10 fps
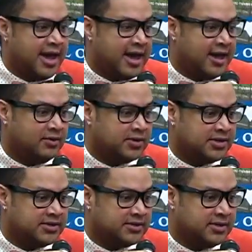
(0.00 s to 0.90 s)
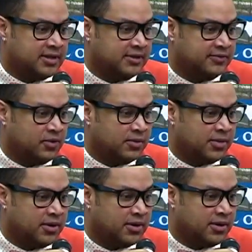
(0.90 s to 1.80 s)
and was the
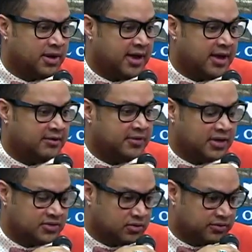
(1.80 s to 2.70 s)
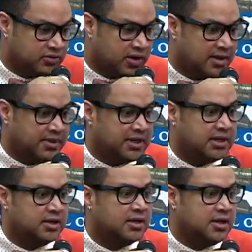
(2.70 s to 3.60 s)
former head of Yale School of
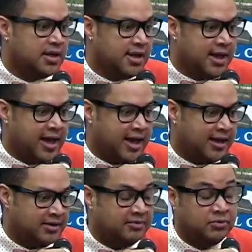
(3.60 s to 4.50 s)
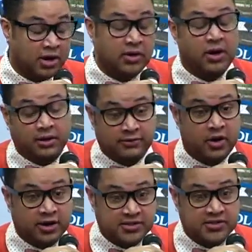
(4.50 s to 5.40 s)
Drama, and brought all
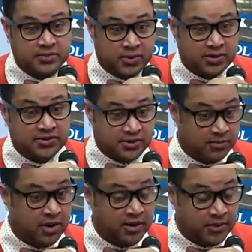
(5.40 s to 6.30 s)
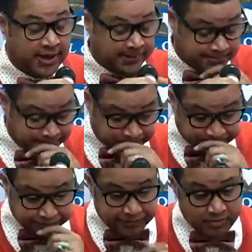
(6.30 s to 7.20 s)
of August's works to Broadway.
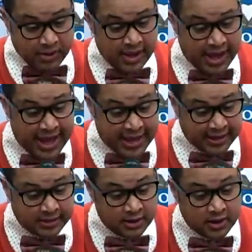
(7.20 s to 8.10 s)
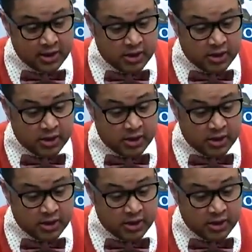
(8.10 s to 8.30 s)
And